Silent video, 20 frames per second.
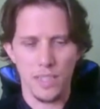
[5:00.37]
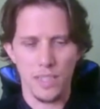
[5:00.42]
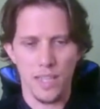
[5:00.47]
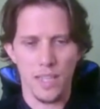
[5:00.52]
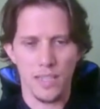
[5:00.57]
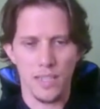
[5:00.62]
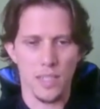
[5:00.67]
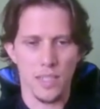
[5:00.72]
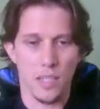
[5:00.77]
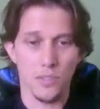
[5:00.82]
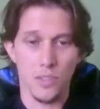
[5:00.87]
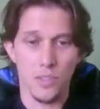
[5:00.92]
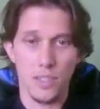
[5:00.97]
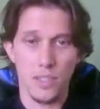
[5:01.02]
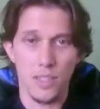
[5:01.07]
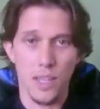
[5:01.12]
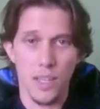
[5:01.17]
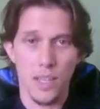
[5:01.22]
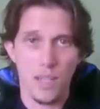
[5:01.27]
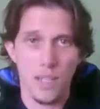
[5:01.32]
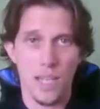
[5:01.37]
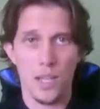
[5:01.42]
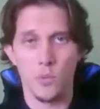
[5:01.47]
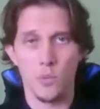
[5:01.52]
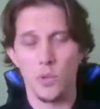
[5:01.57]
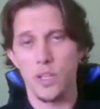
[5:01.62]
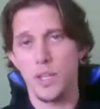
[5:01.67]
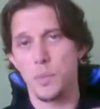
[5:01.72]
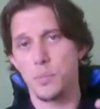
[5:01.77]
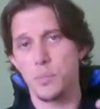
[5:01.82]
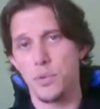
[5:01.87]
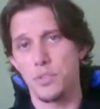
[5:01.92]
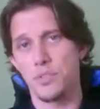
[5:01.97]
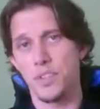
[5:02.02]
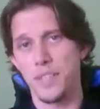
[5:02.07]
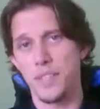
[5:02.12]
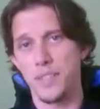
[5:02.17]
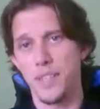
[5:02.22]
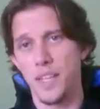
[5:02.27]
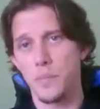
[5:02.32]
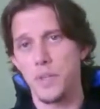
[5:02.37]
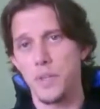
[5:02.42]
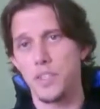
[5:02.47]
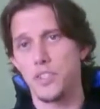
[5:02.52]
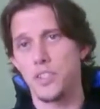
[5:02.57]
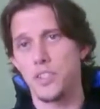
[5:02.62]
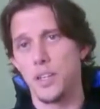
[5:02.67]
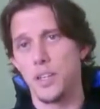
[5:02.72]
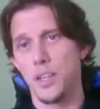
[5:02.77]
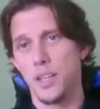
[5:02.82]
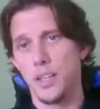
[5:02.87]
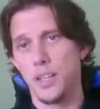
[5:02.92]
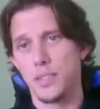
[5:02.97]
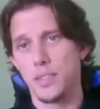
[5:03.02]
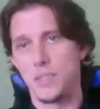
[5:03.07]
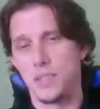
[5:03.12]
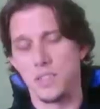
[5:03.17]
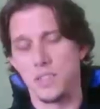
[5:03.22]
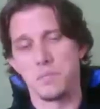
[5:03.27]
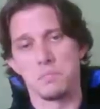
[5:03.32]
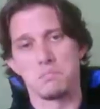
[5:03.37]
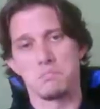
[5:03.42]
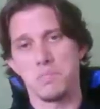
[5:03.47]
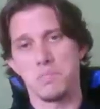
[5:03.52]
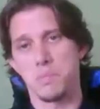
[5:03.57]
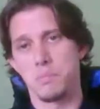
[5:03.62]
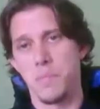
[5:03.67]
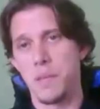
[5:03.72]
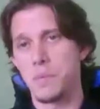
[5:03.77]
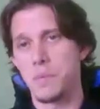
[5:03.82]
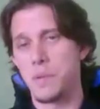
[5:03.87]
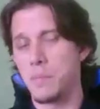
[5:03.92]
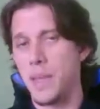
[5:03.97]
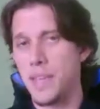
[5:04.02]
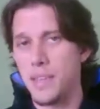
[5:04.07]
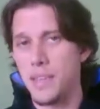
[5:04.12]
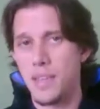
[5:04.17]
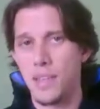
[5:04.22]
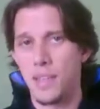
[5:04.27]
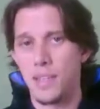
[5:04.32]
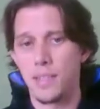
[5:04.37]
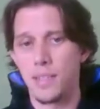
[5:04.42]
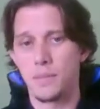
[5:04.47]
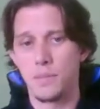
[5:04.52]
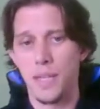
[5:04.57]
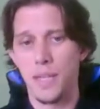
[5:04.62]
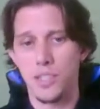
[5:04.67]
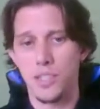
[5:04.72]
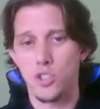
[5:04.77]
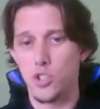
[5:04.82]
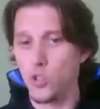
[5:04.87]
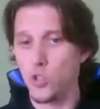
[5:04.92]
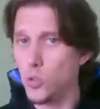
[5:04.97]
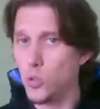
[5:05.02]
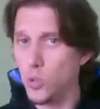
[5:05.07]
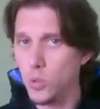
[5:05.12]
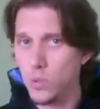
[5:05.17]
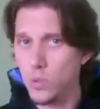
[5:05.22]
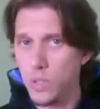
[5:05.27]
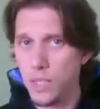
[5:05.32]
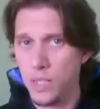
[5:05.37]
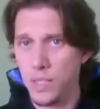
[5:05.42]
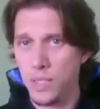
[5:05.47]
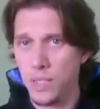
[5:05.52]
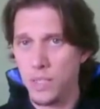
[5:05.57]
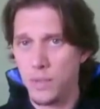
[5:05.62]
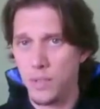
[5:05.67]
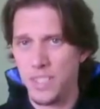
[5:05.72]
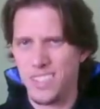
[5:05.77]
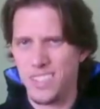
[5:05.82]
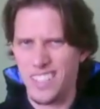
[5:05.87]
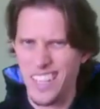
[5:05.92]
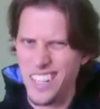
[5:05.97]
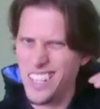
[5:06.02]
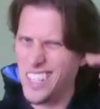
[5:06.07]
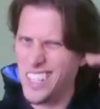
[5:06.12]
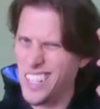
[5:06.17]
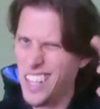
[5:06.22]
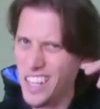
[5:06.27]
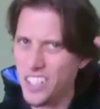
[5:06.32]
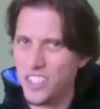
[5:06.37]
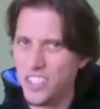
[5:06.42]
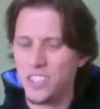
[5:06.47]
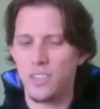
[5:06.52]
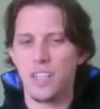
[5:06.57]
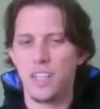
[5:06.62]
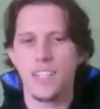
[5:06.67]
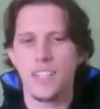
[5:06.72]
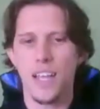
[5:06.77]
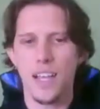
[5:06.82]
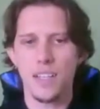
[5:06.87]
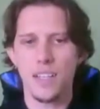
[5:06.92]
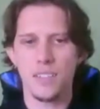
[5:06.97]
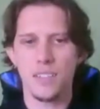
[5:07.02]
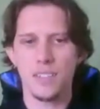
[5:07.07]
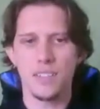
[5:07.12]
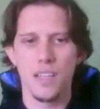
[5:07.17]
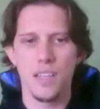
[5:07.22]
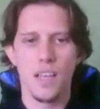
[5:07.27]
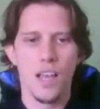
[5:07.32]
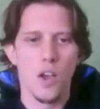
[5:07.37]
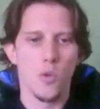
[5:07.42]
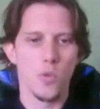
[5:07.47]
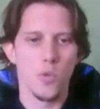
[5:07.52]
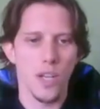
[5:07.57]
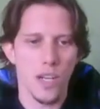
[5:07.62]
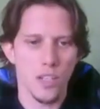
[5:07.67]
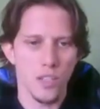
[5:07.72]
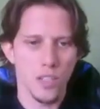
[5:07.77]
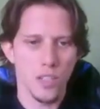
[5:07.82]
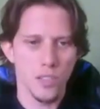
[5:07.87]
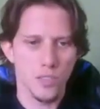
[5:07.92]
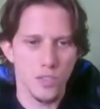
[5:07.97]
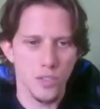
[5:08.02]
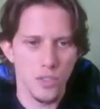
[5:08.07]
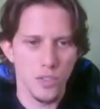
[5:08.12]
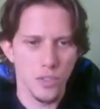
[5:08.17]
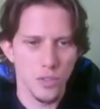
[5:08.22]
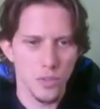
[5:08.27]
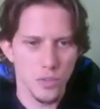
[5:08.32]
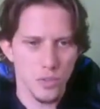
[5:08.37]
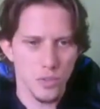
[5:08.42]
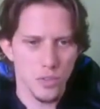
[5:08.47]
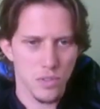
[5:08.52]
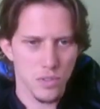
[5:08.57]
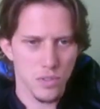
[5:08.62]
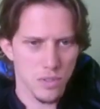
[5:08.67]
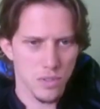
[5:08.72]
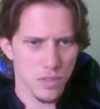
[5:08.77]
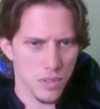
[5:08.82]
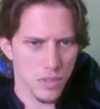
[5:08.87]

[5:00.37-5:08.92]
that has counterattack, and we can prevent damage, thus maybe making him make 2 retaliation attacks. We are going to use